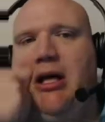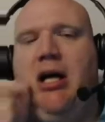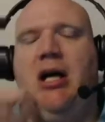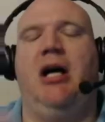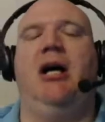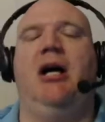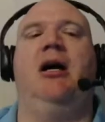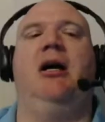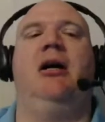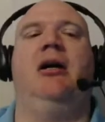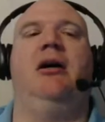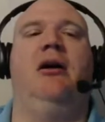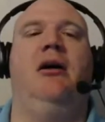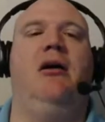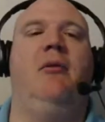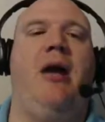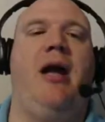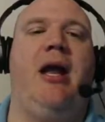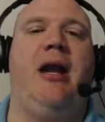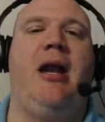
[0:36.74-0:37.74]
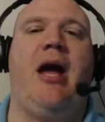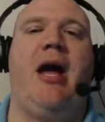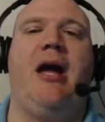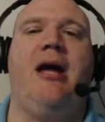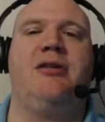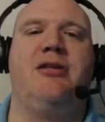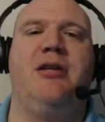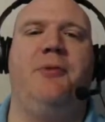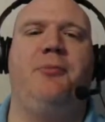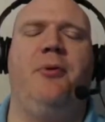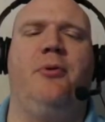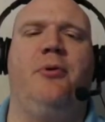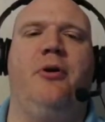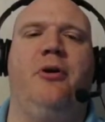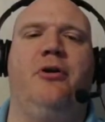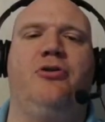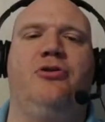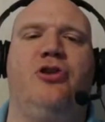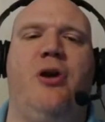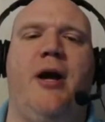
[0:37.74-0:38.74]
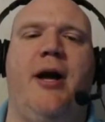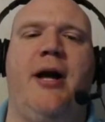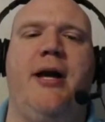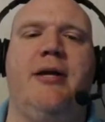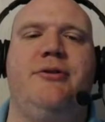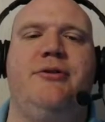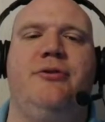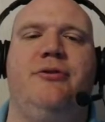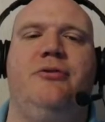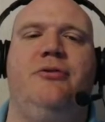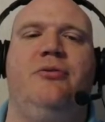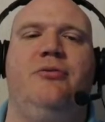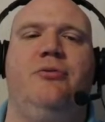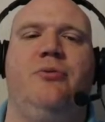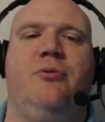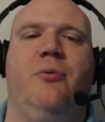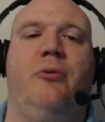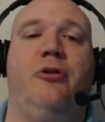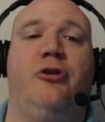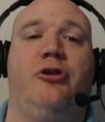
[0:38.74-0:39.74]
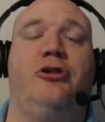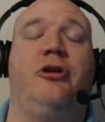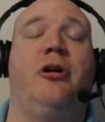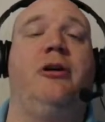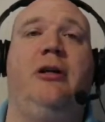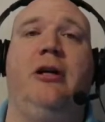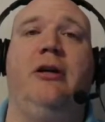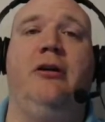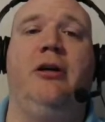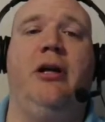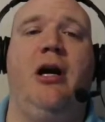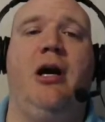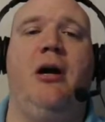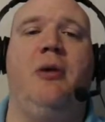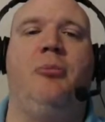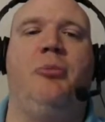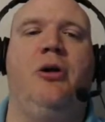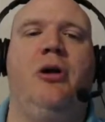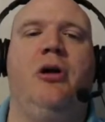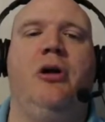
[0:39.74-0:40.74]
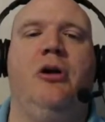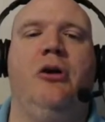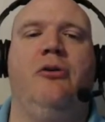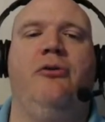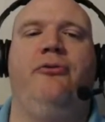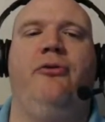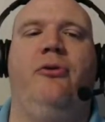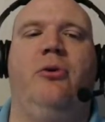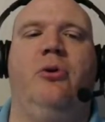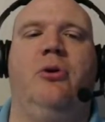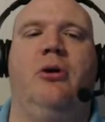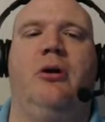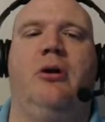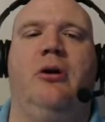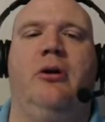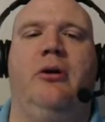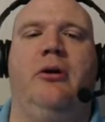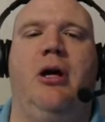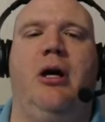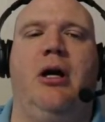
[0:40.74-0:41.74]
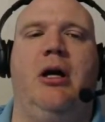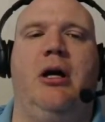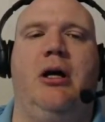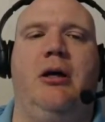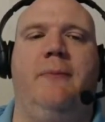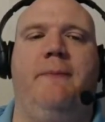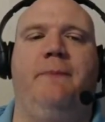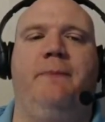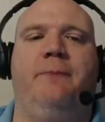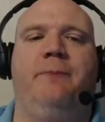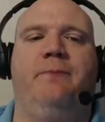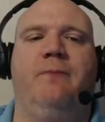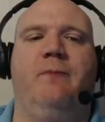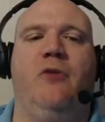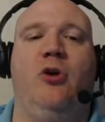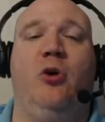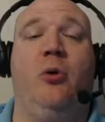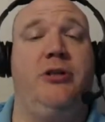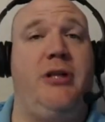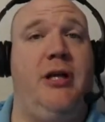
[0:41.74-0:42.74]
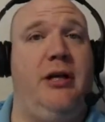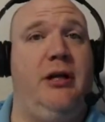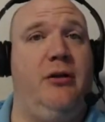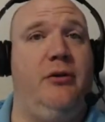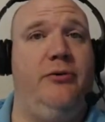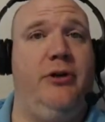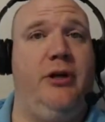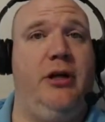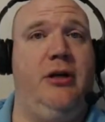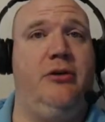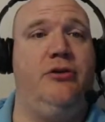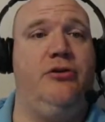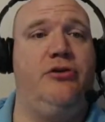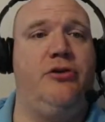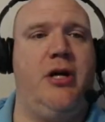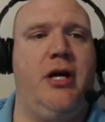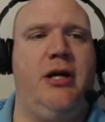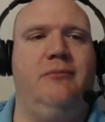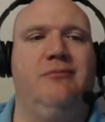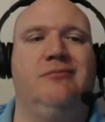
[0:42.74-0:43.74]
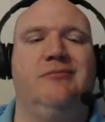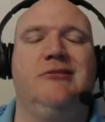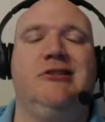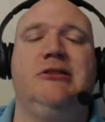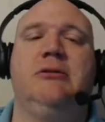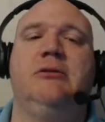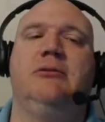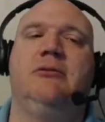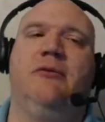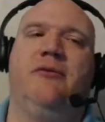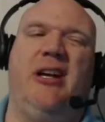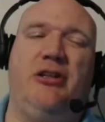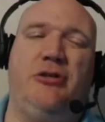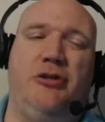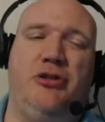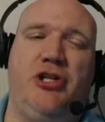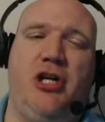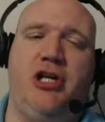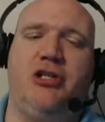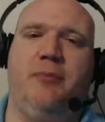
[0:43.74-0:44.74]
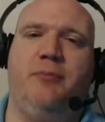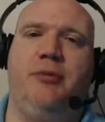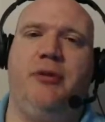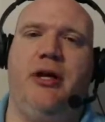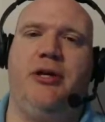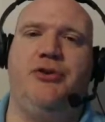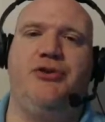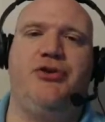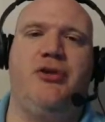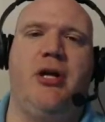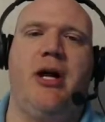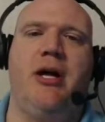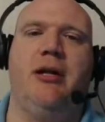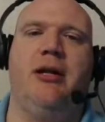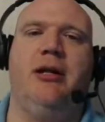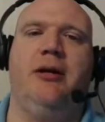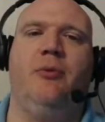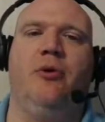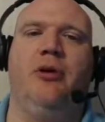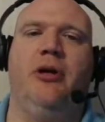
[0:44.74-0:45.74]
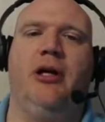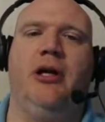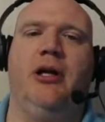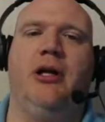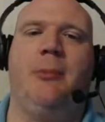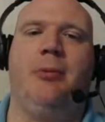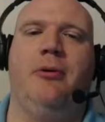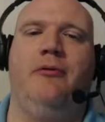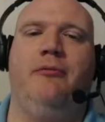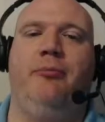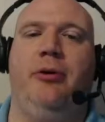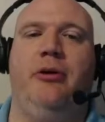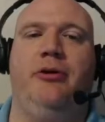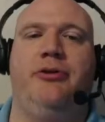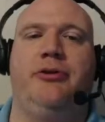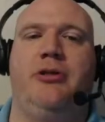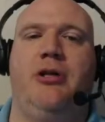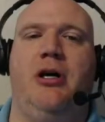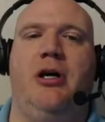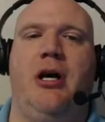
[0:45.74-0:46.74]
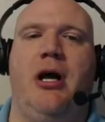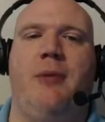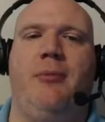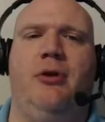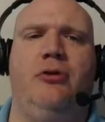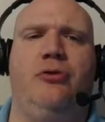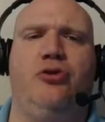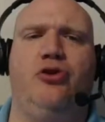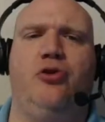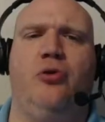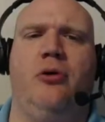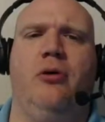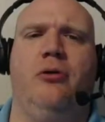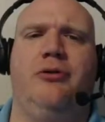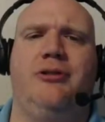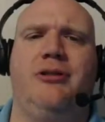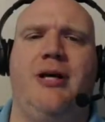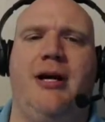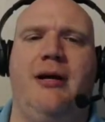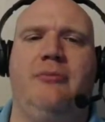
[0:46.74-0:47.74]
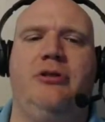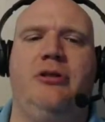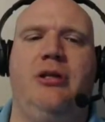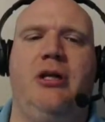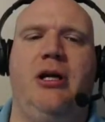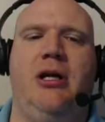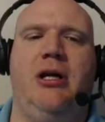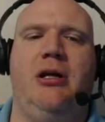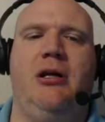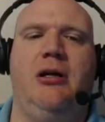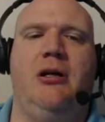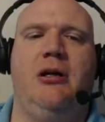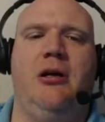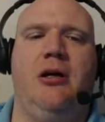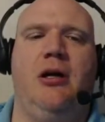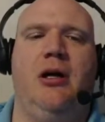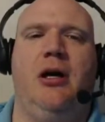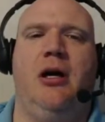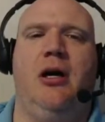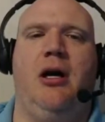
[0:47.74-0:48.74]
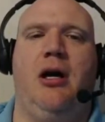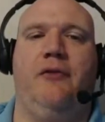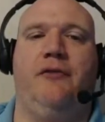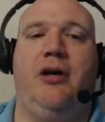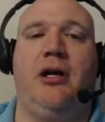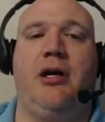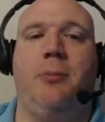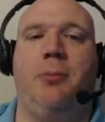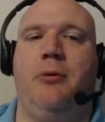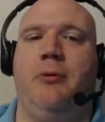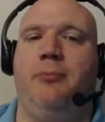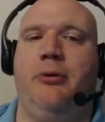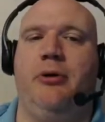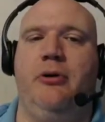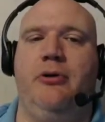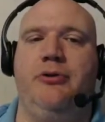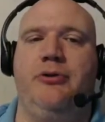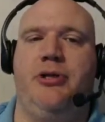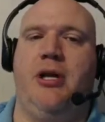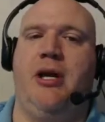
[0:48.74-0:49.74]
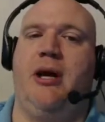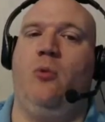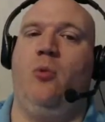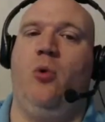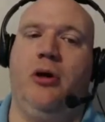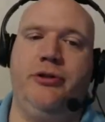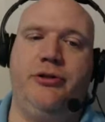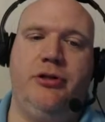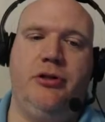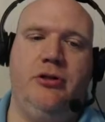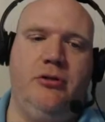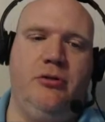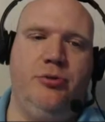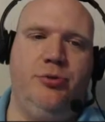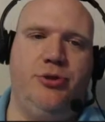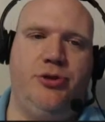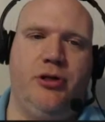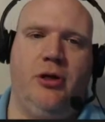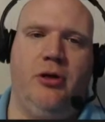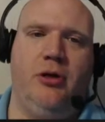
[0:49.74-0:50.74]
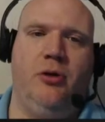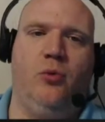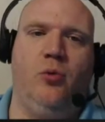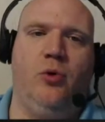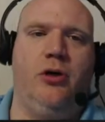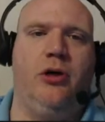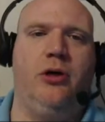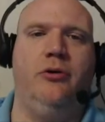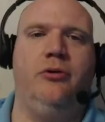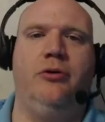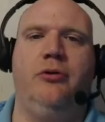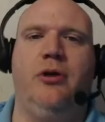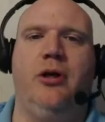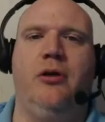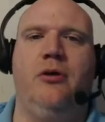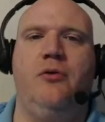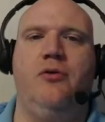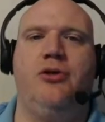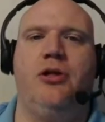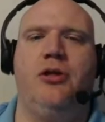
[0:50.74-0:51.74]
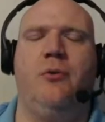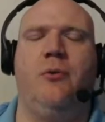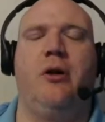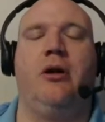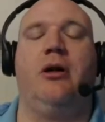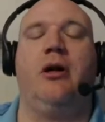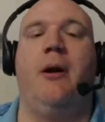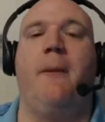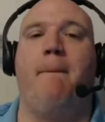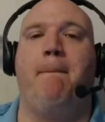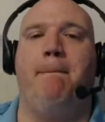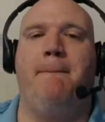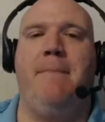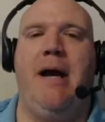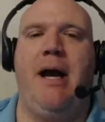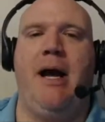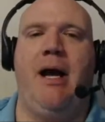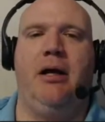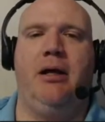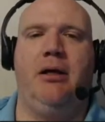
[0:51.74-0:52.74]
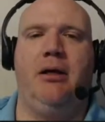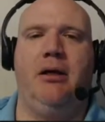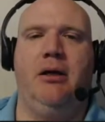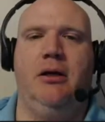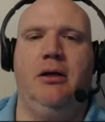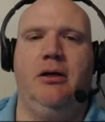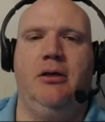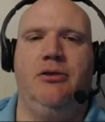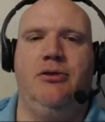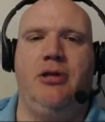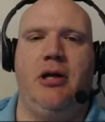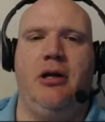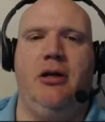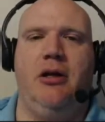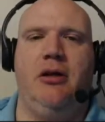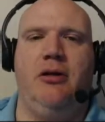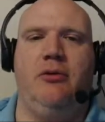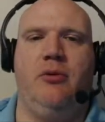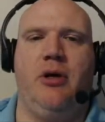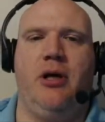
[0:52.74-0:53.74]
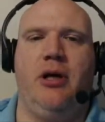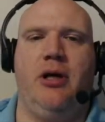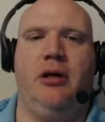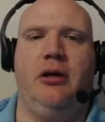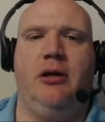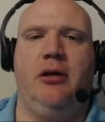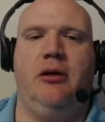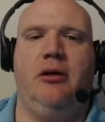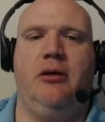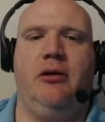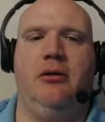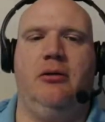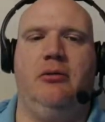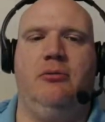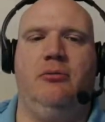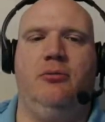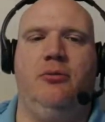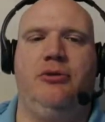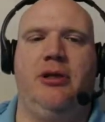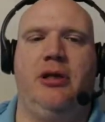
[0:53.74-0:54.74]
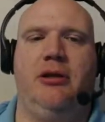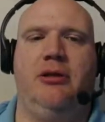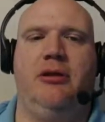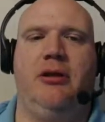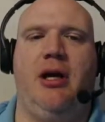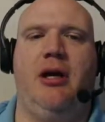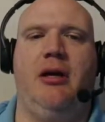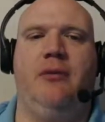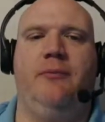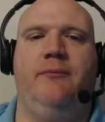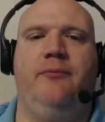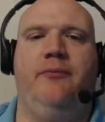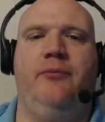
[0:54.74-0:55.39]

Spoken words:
And I had said we were going to start gearing up for going and taking on the Ender Dragon. I've actually changed the plan slightly. We're going to get a couple of builds done. I'm a little short on time today, and I've got a couple of builds that I want to do, so we're going to go do those, and then we're going to come back. Is that another rack? We'll take that.